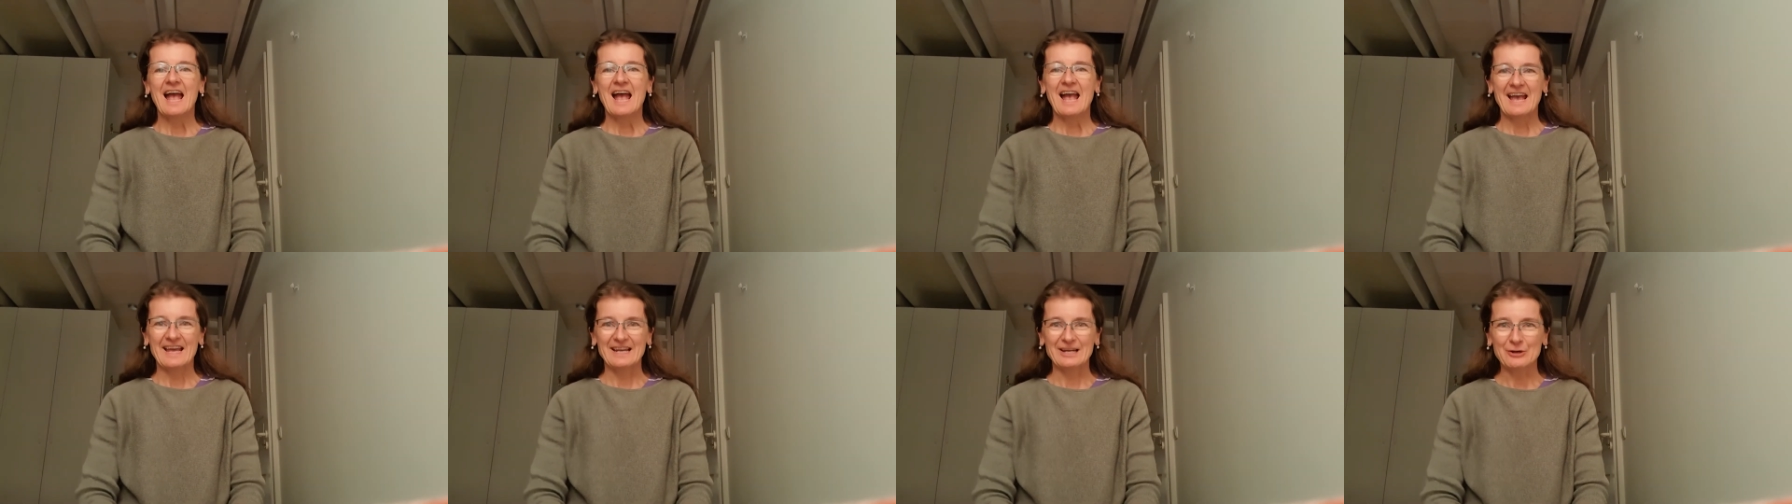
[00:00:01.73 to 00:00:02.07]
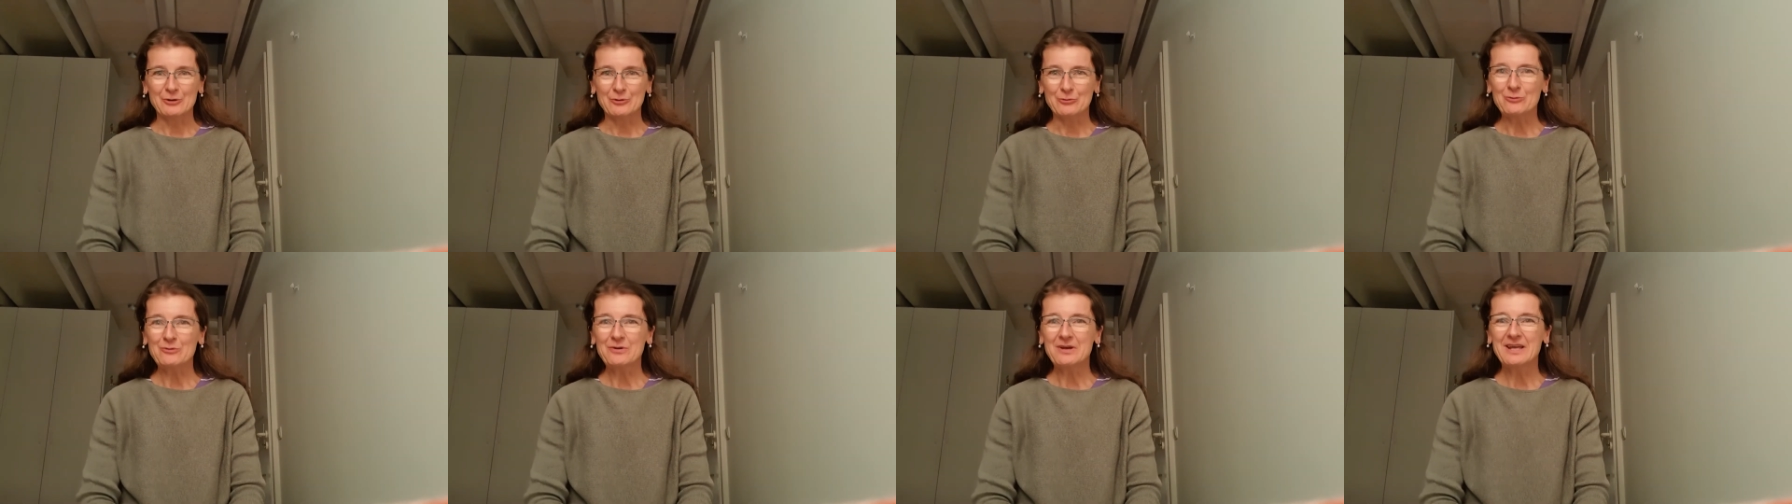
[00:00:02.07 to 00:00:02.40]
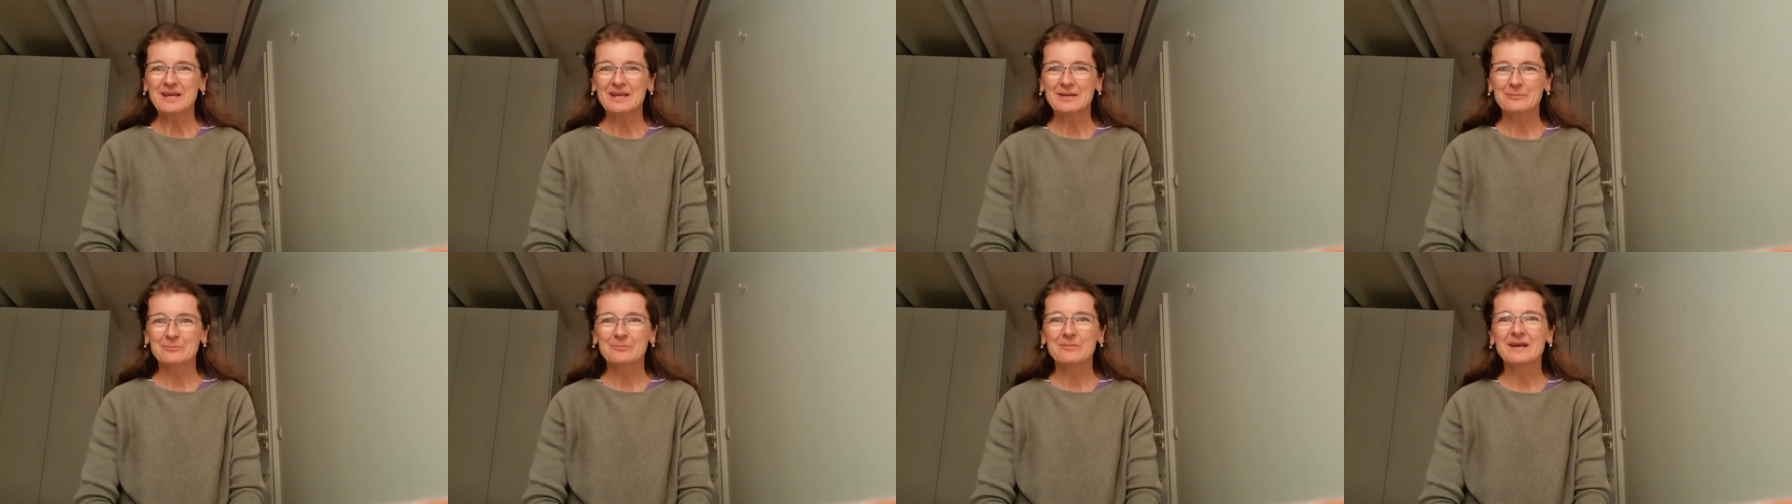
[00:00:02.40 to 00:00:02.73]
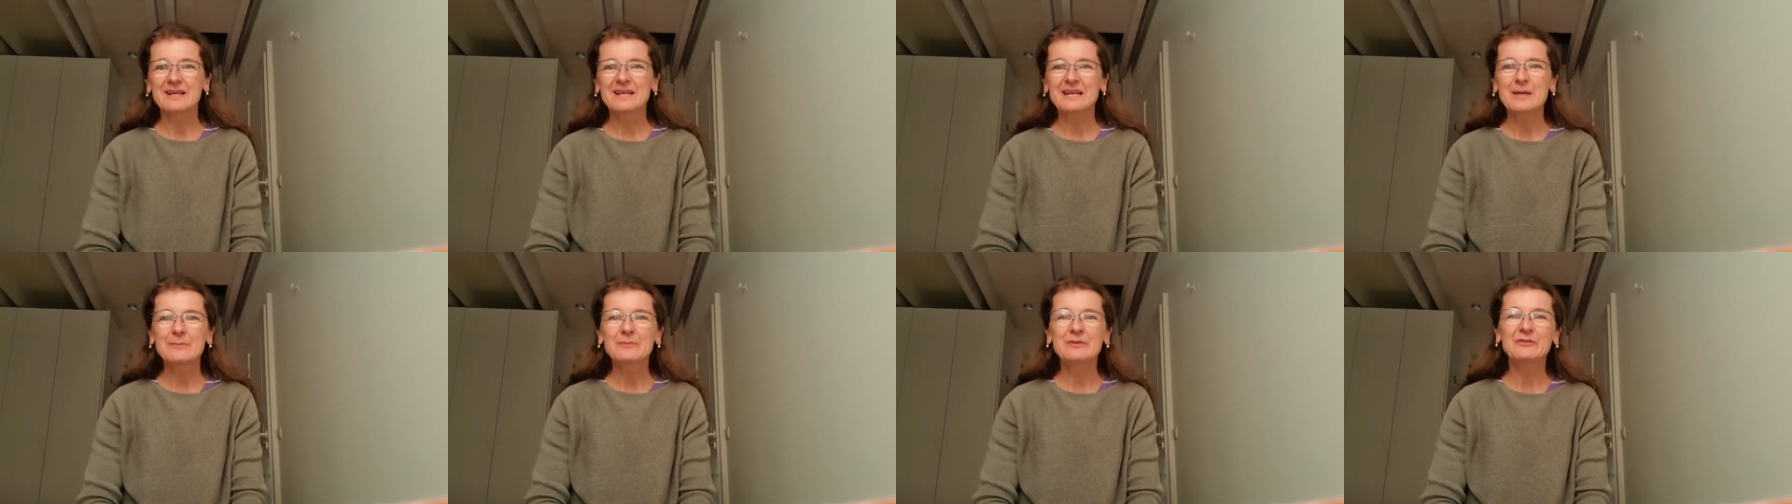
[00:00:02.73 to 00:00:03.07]
Hello, my
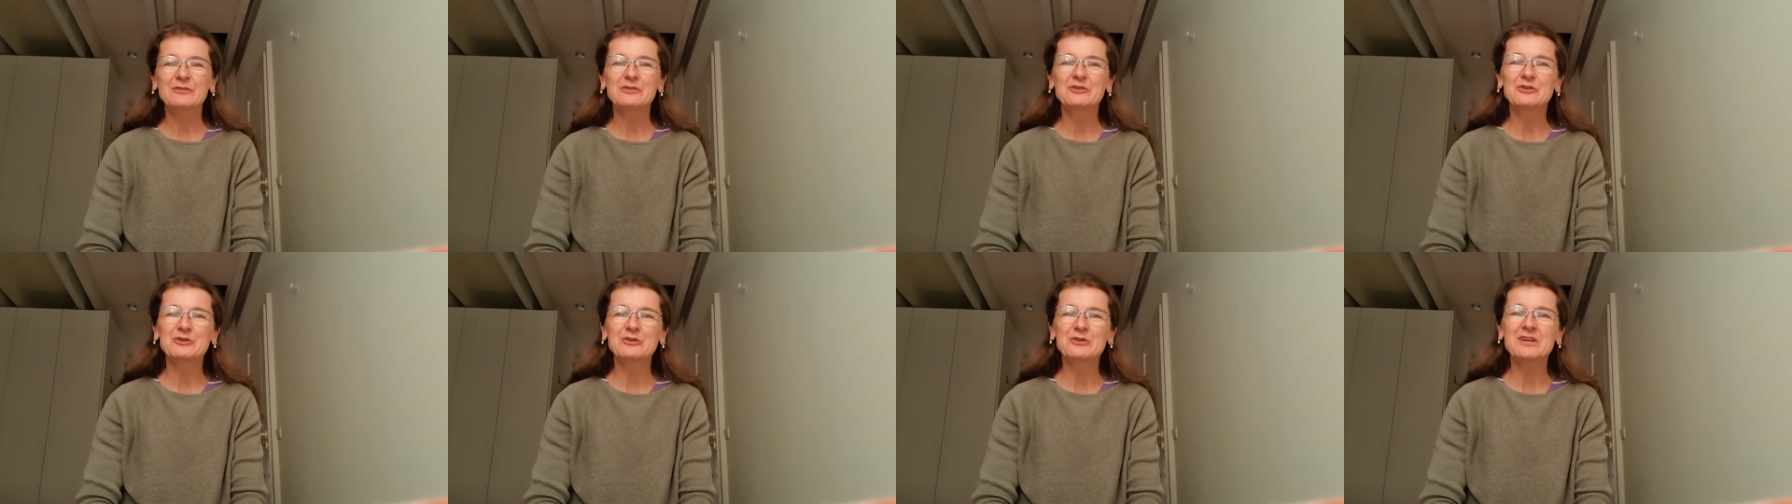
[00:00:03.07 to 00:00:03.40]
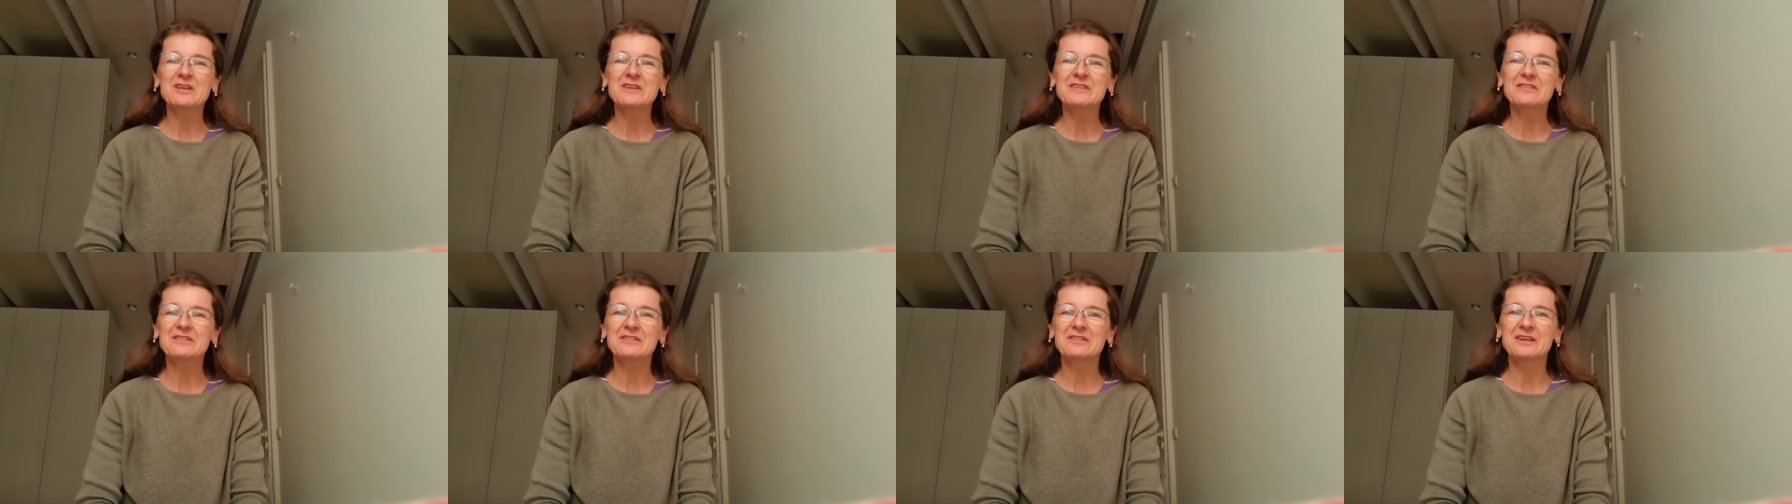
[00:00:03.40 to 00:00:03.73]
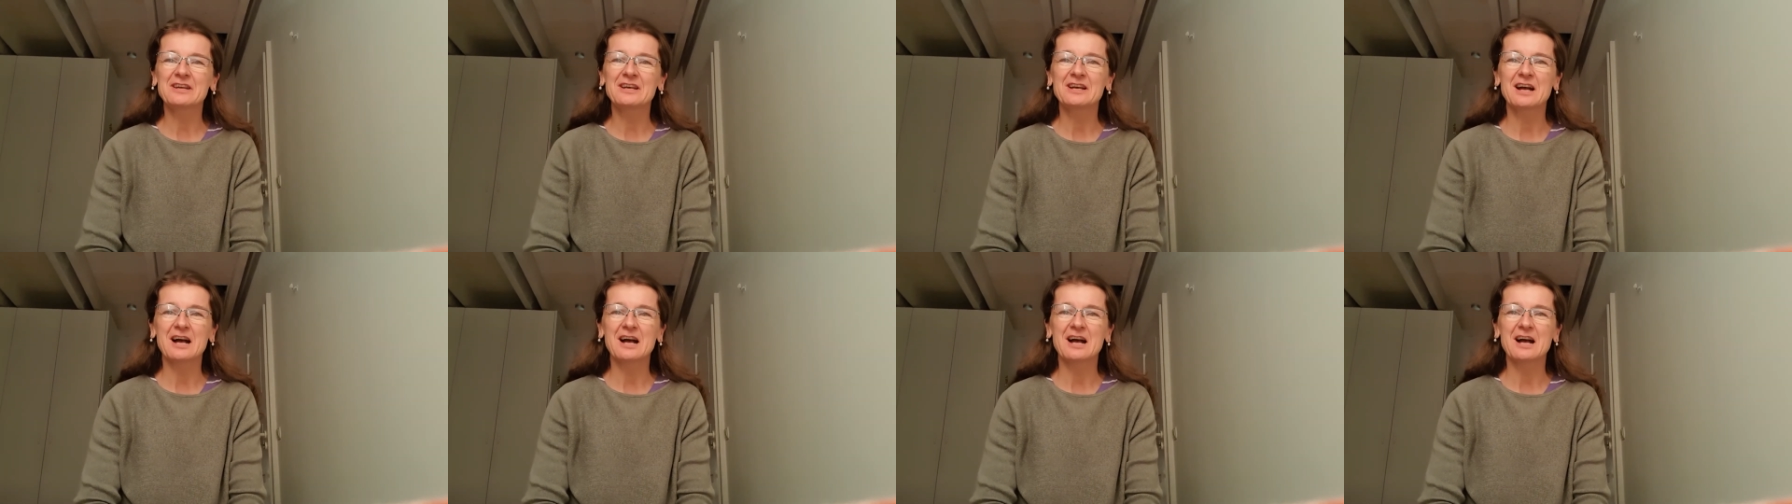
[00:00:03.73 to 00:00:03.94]
name is Judith.